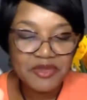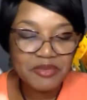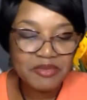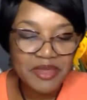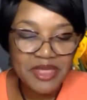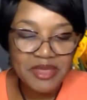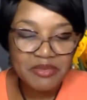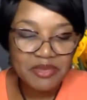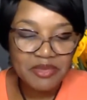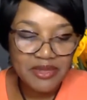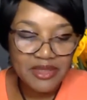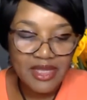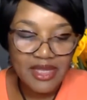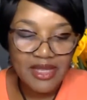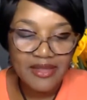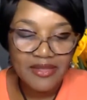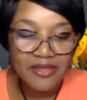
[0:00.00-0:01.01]
people
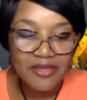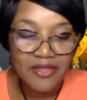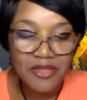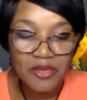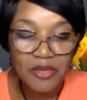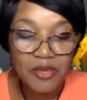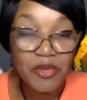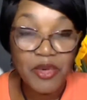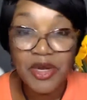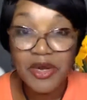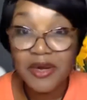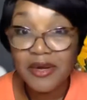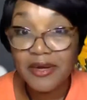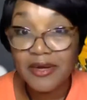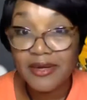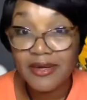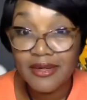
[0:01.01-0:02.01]
in the
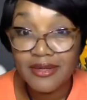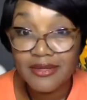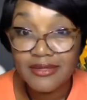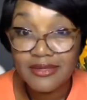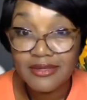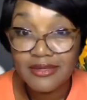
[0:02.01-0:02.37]
world?